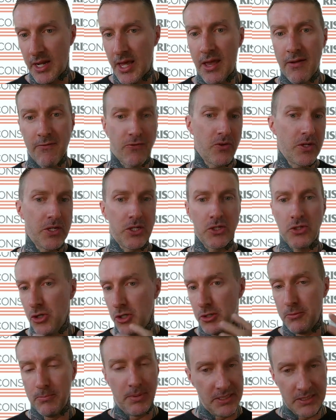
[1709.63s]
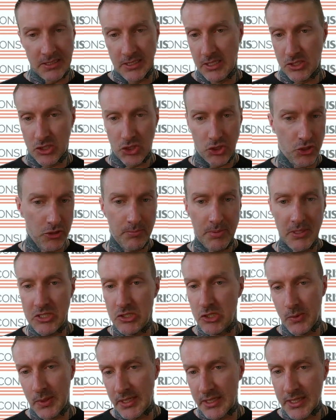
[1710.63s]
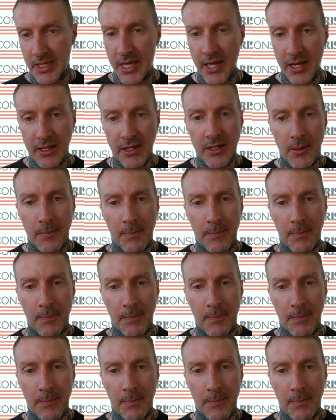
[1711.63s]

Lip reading: Every good business should be doing that,